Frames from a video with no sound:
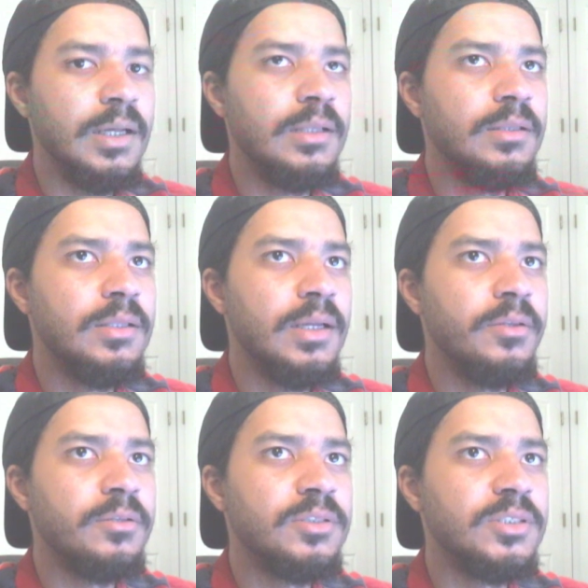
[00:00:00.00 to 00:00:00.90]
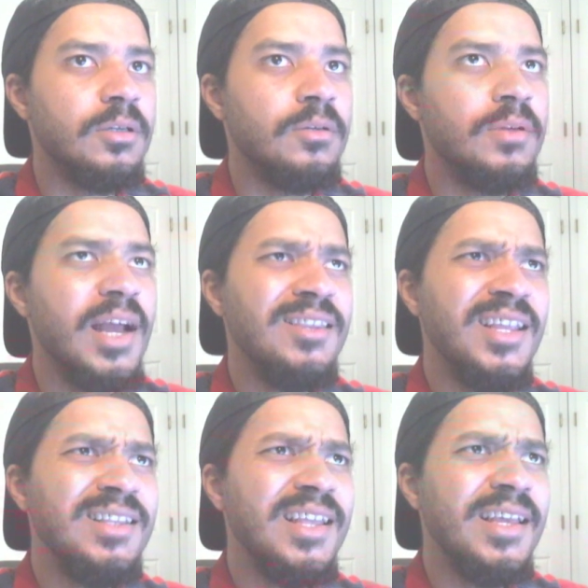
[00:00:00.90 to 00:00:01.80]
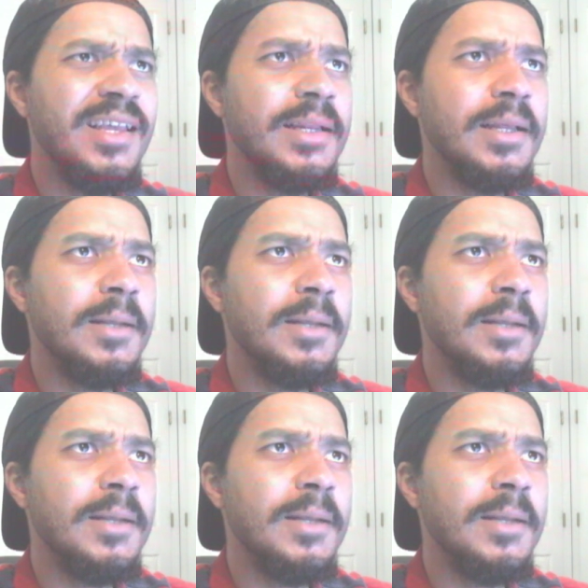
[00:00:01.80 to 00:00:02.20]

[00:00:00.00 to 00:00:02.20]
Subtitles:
Another song. I think that,